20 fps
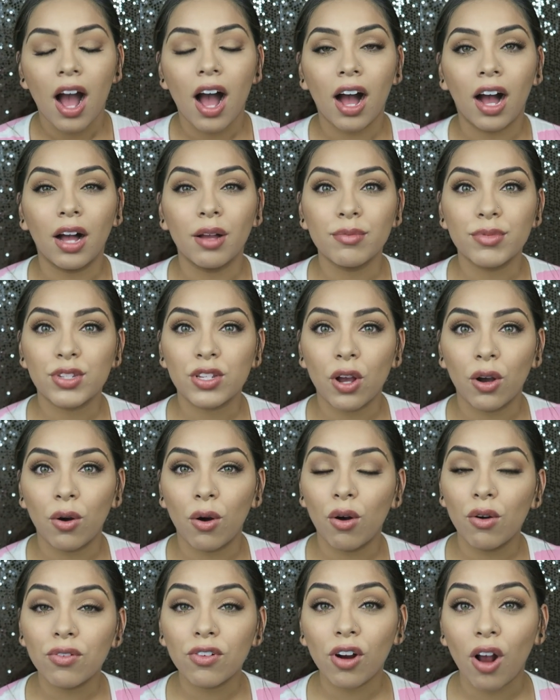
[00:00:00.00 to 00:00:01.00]
Um, so
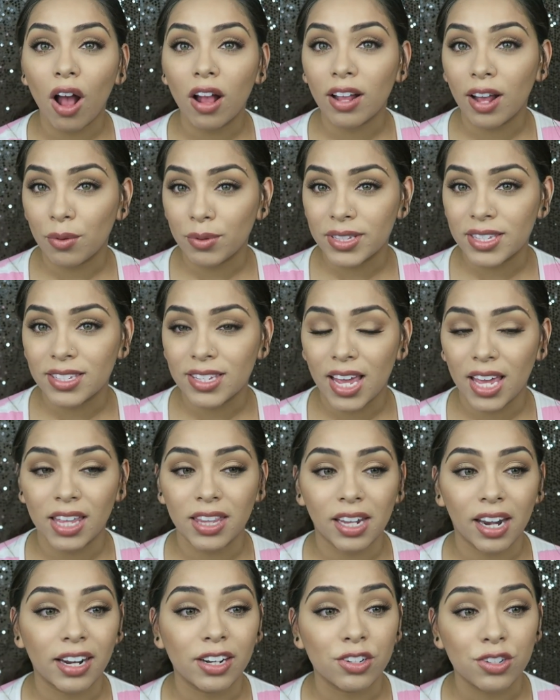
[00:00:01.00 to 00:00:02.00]
overall, I would say
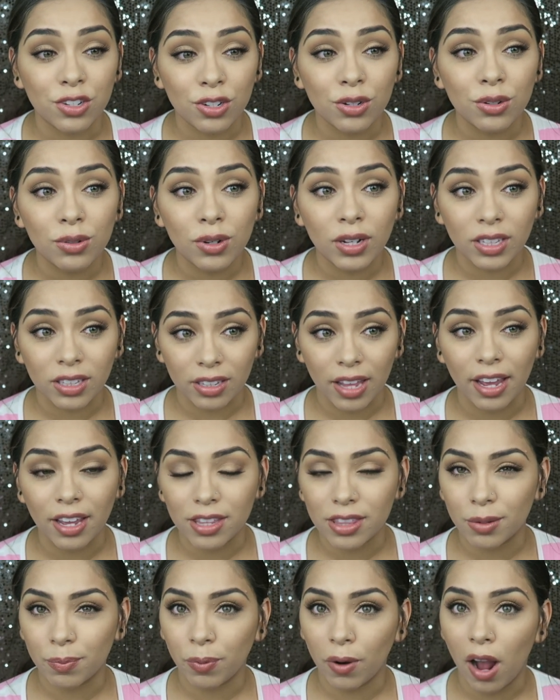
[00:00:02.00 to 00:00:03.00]
that I do
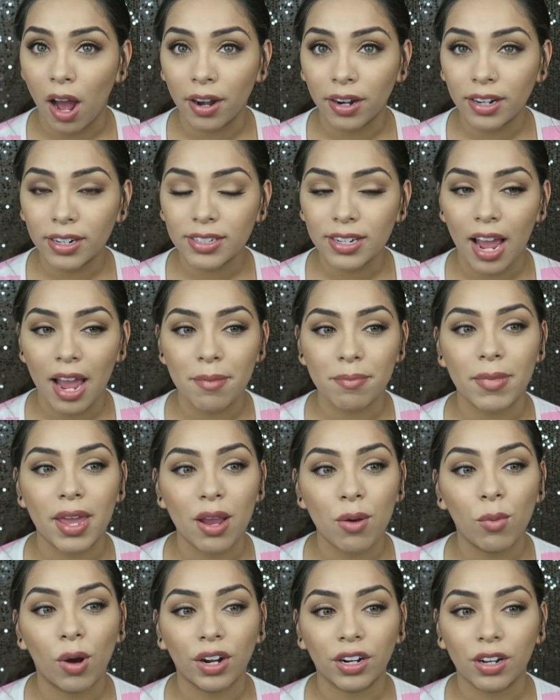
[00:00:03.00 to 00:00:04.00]
like the product. I
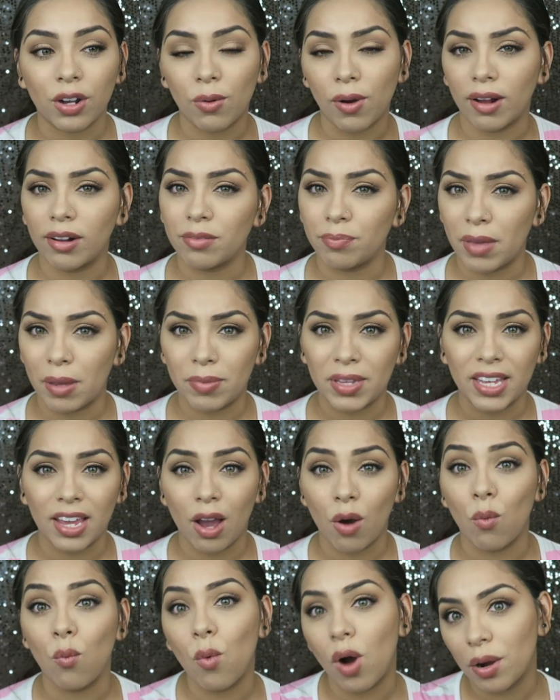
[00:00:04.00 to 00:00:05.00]
may wanna go out and maybe
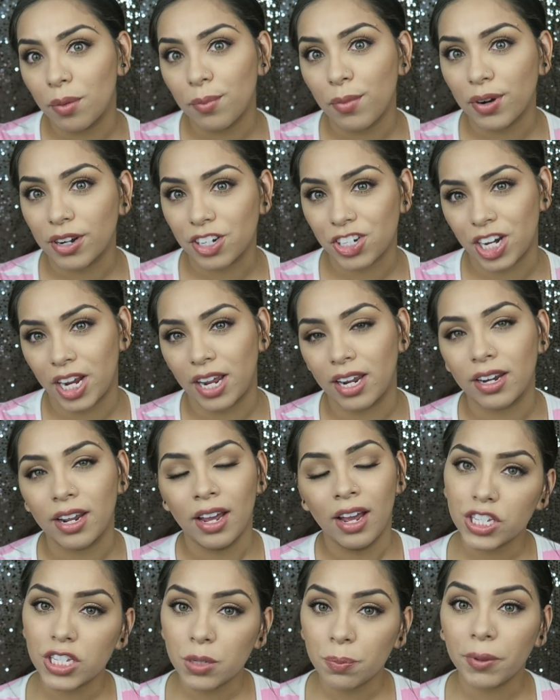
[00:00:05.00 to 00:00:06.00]
get one more shade
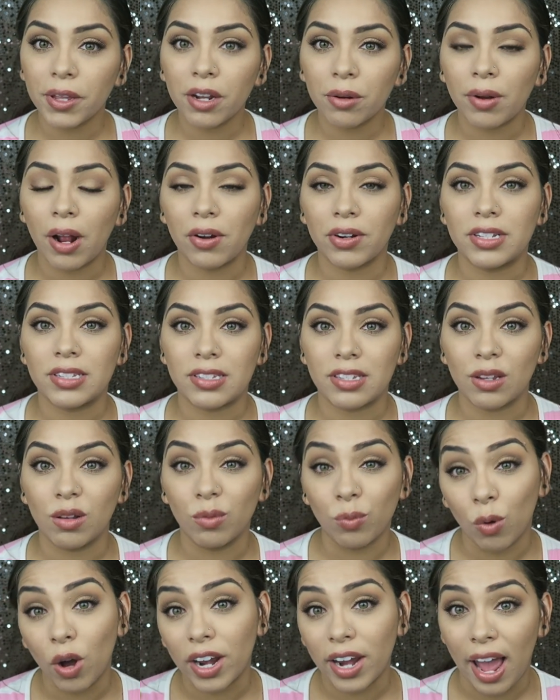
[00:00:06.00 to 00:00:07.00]
just to play around and see
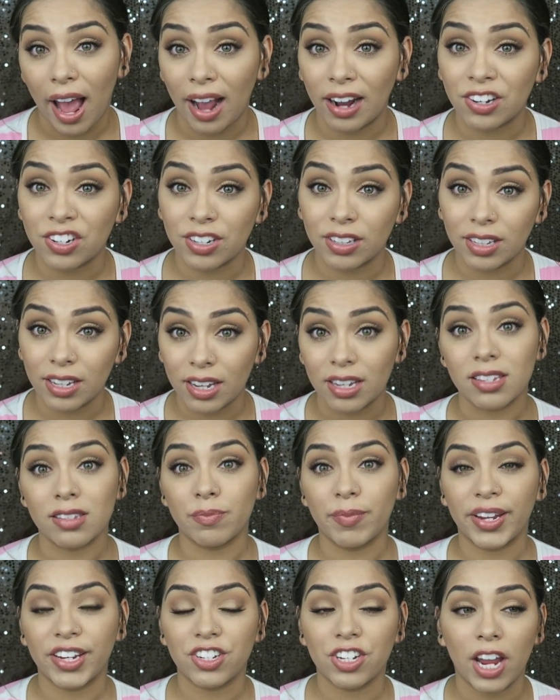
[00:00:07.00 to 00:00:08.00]
what actually is
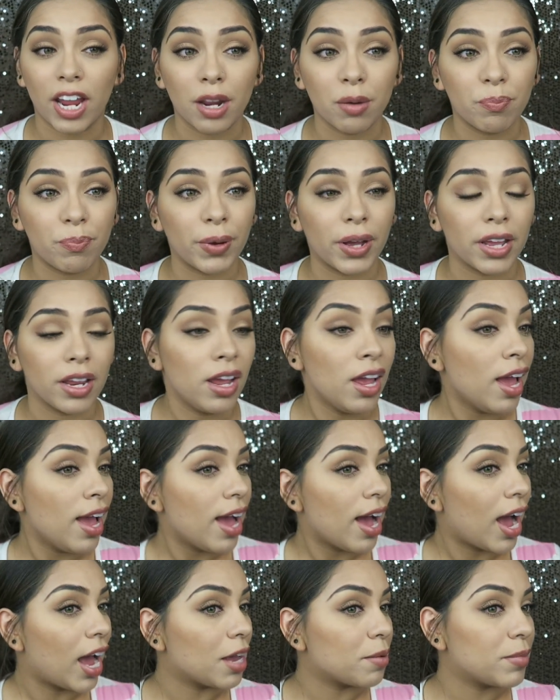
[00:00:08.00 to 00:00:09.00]
my shade, but
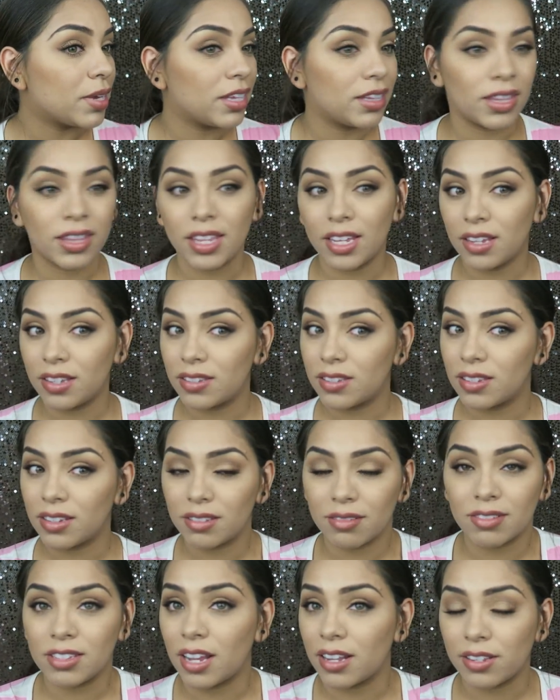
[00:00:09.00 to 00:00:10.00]
I mean, this
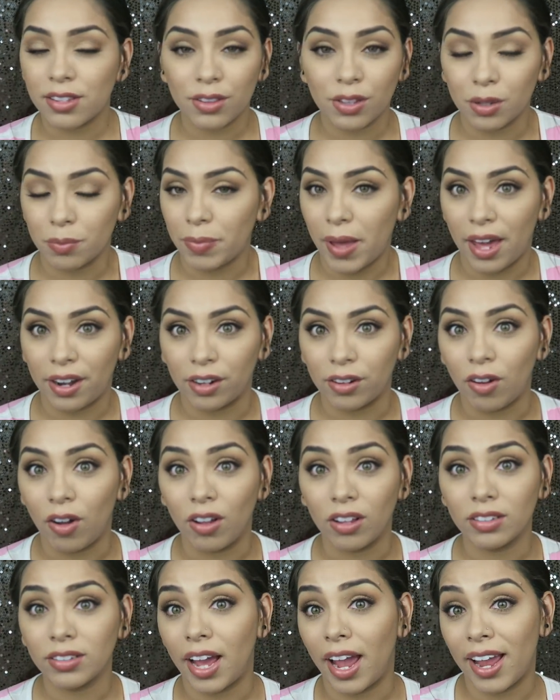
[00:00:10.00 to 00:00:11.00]
doesn't look bad at
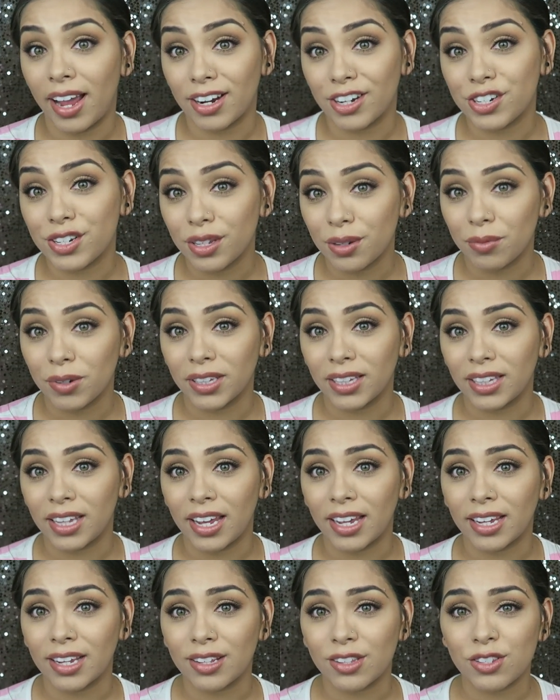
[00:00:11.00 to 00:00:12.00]
all. I actually really
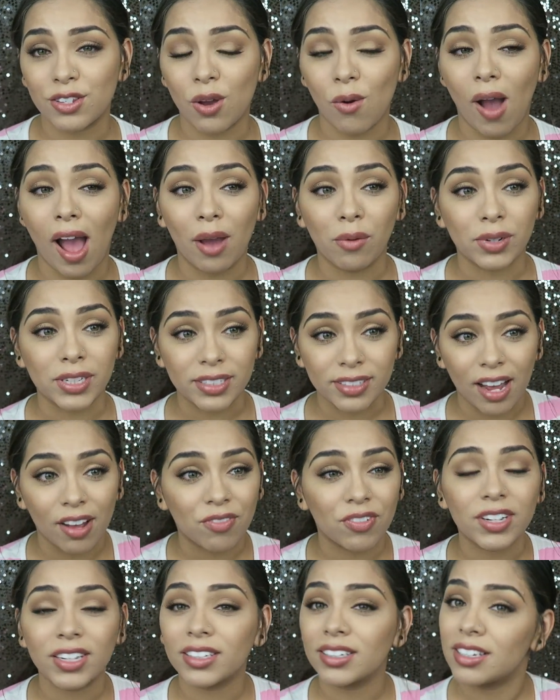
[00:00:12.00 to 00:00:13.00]
like it, so I would
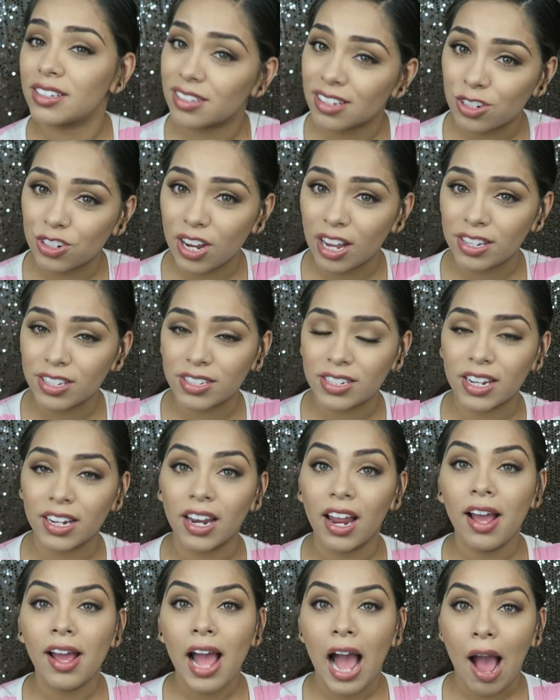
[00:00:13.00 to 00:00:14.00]
definitely suggest
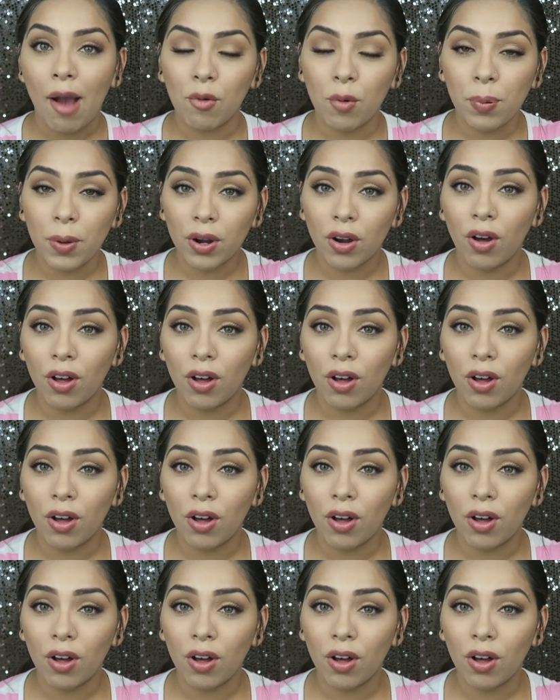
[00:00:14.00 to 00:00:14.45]
it. I will put